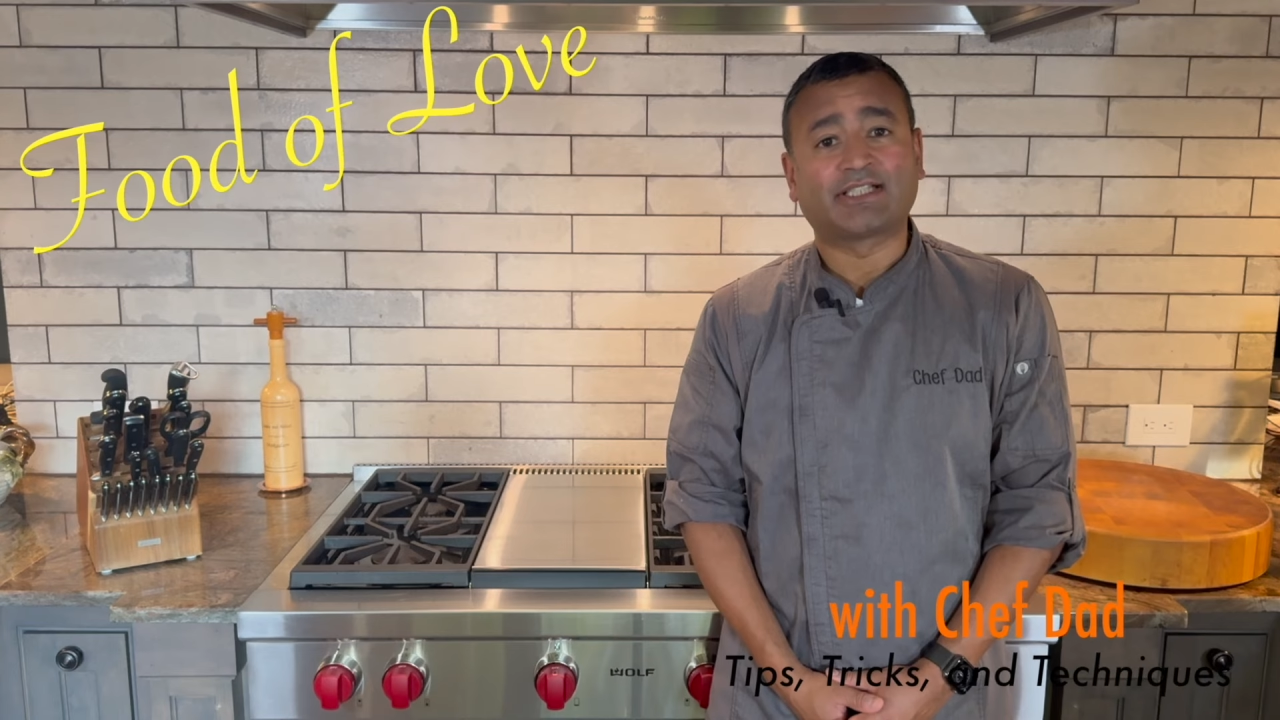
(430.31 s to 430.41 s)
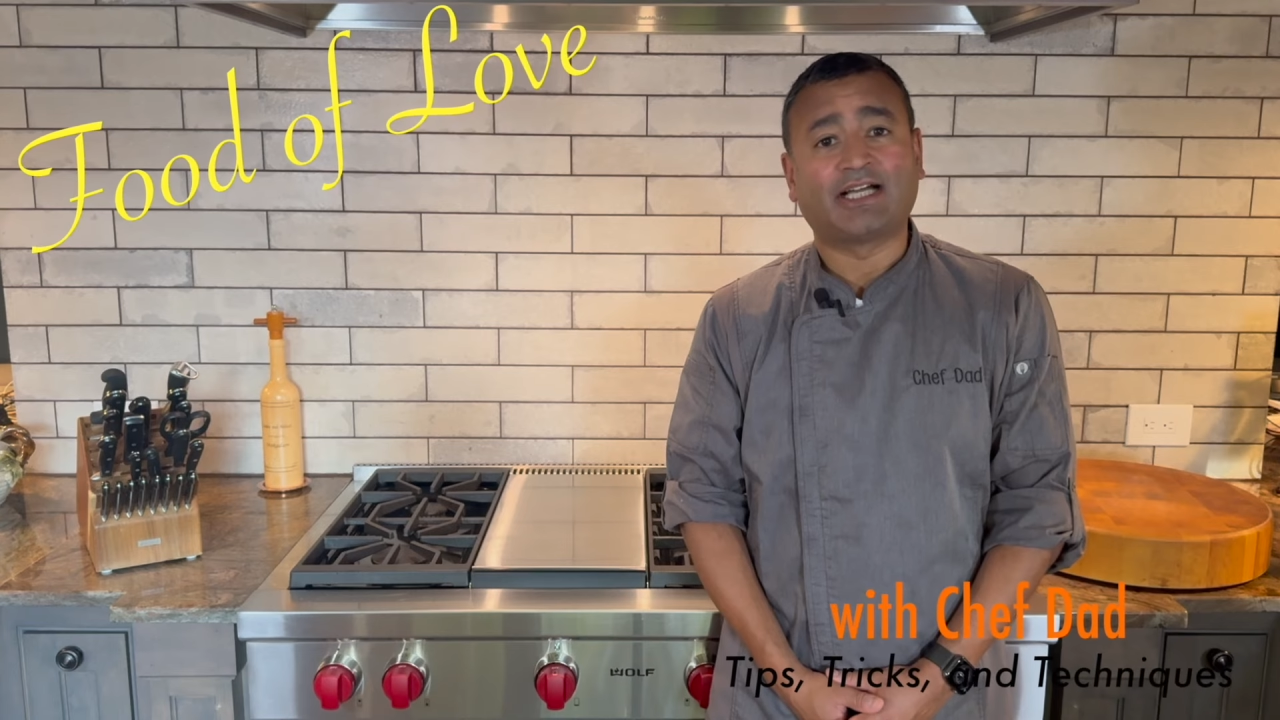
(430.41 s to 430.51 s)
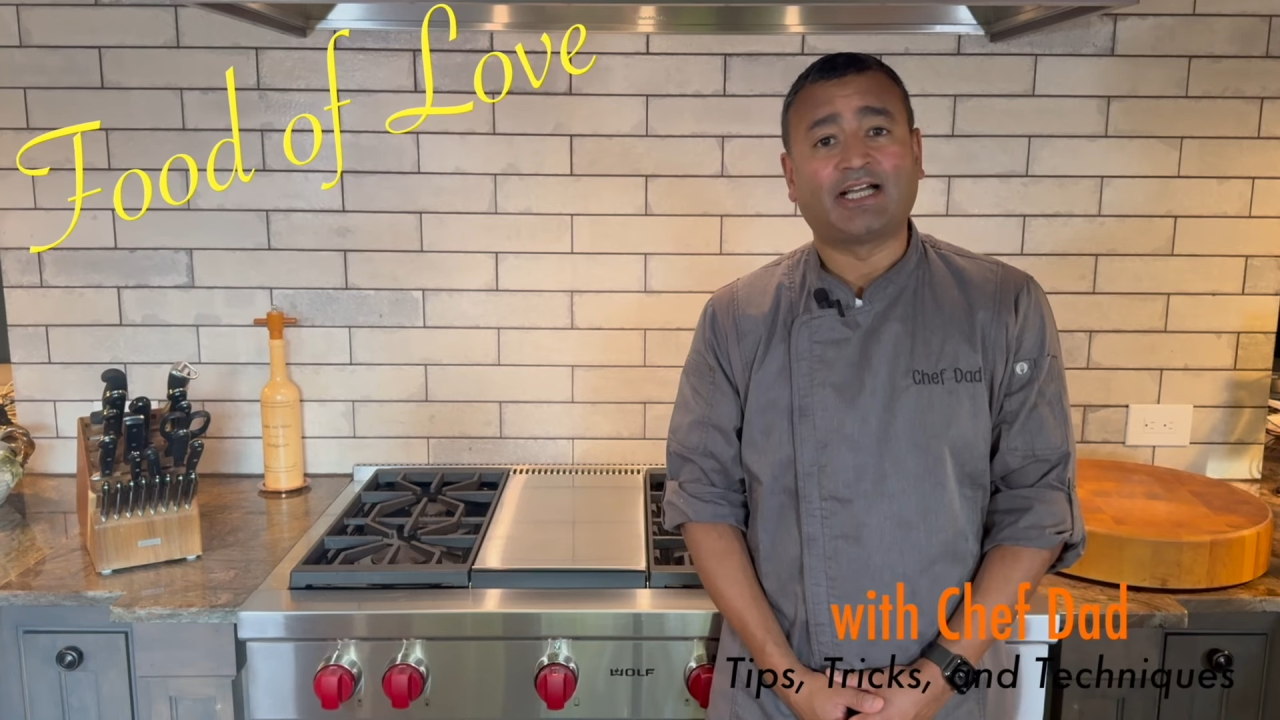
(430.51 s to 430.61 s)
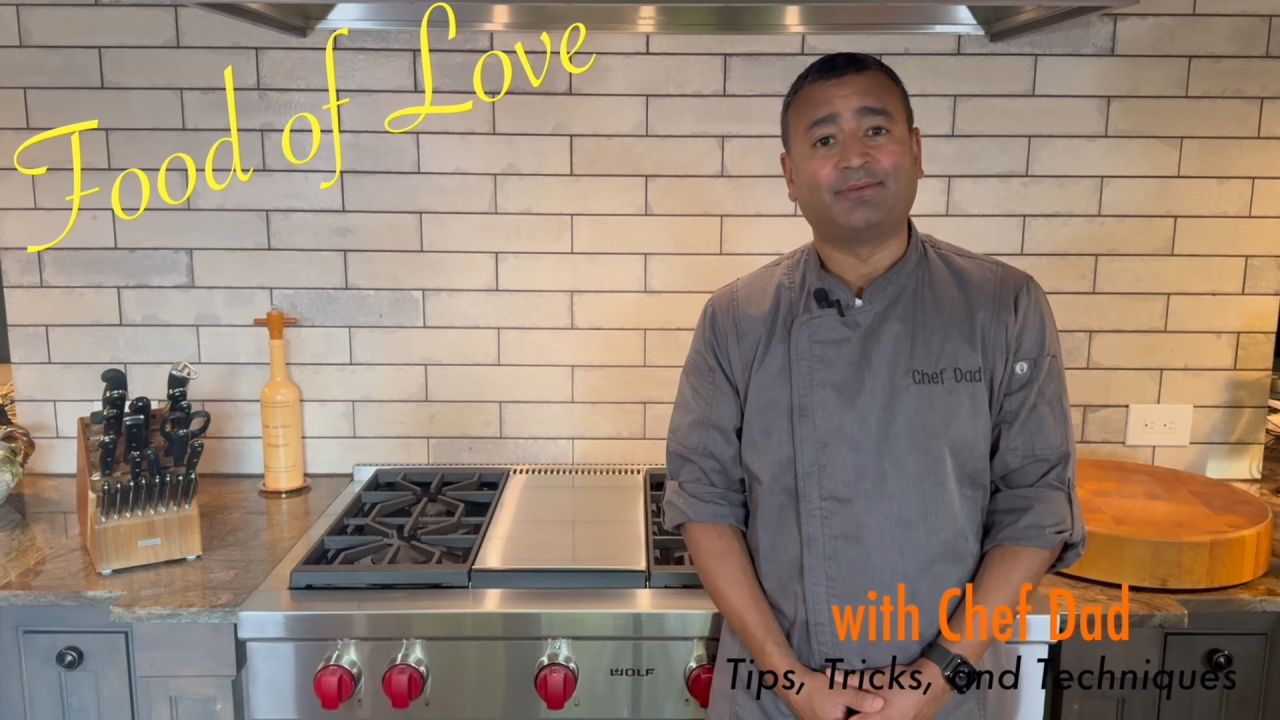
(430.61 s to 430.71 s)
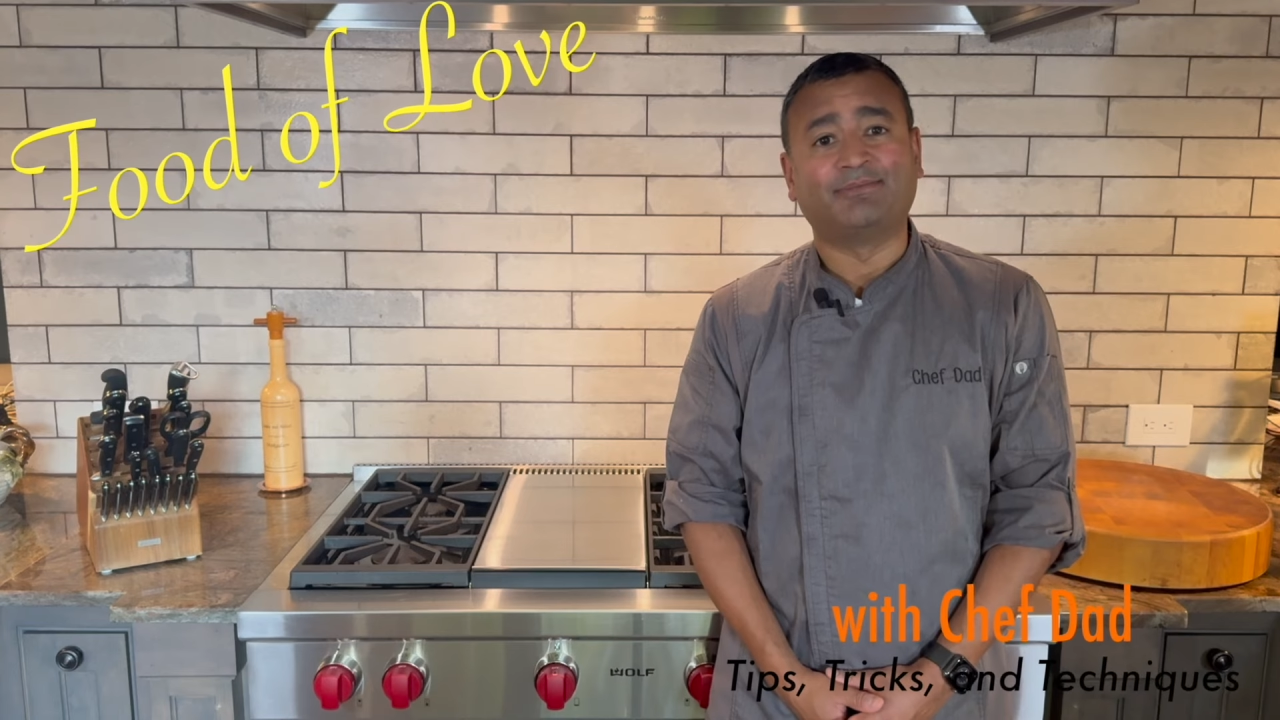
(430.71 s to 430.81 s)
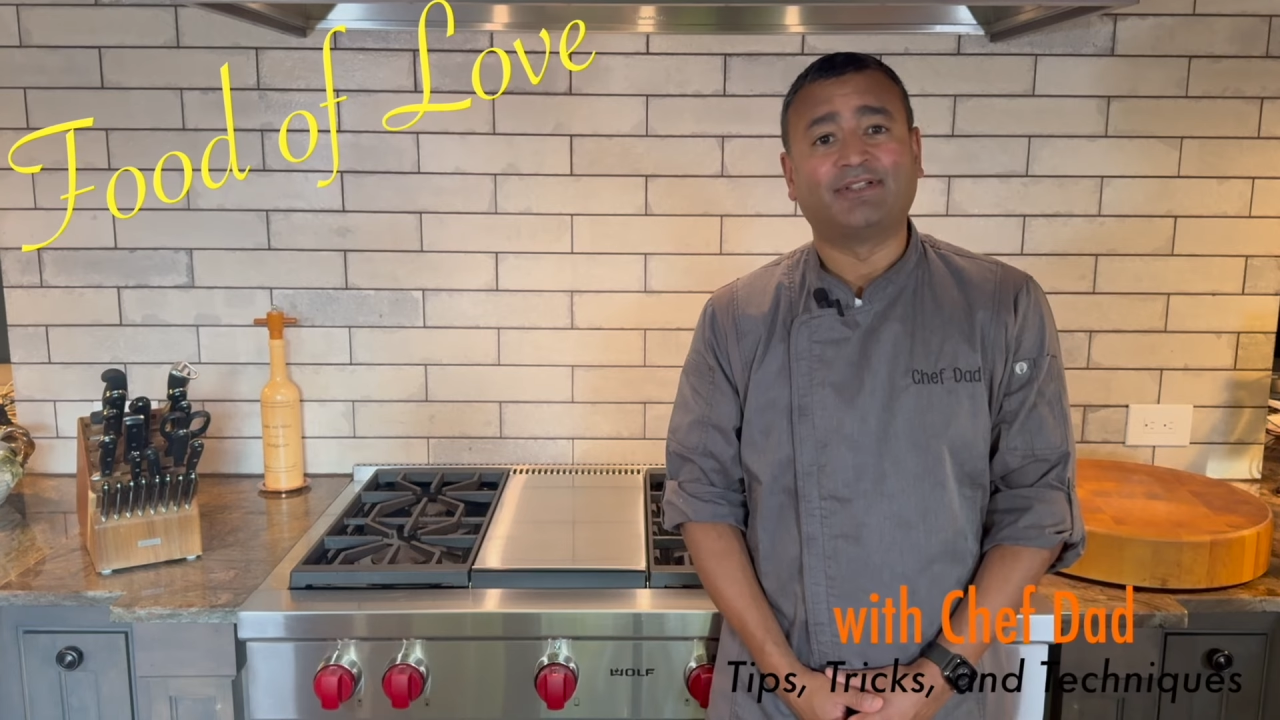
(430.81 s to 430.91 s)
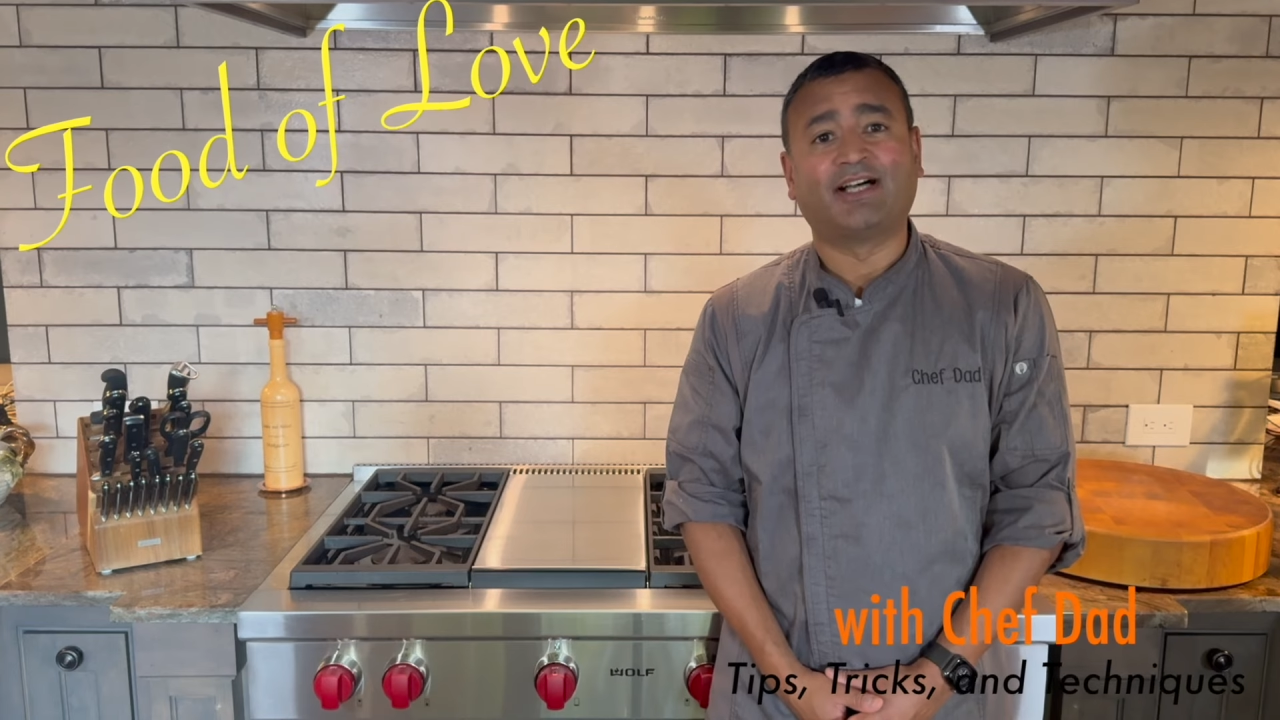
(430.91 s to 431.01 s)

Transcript: time